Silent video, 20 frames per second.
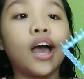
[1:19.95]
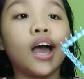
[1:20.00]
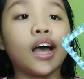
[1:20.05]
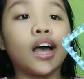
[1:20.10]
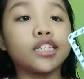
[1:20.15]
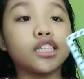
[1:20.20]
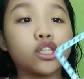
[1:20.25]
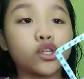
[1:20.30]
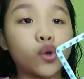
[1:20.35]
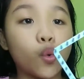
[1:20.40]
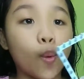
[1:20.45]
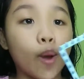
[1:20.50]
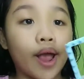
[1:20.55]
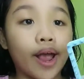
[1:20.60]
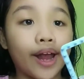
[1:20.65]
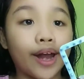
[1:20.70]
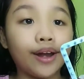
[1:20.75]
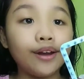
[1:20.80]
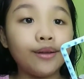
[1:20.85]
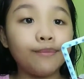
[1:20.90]
a
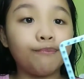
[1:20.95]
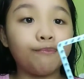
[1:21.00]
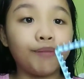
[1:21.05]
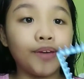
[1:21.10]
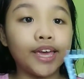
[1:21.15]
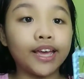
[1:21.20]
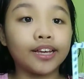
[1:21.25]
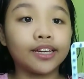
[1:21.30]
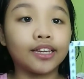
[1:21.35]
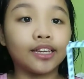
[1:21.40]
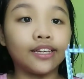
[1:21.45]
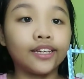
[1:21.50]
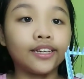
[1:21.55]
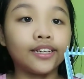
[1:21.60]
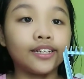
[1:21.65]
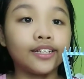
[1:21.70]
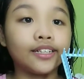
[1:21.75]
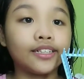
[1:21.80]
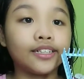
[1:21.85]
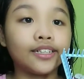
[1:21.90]
square,
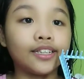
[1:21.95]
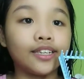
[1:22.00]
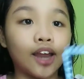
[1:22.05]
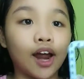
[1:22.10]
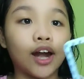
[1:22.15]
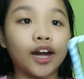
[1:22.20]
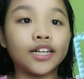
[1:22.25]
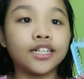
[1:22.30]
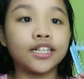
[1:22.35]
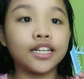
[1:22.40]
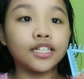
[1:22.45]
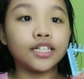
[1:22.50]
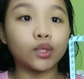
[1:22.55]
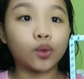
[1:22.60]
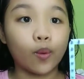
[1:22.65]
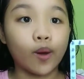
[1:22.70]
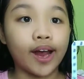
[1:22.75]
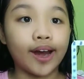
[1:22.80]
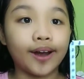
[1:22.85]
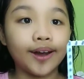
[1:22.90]
large
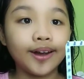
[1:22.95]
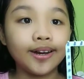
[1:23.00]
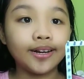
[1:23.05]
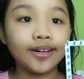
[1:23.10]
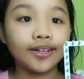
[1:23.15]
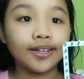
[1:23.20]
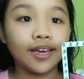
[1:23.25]
square.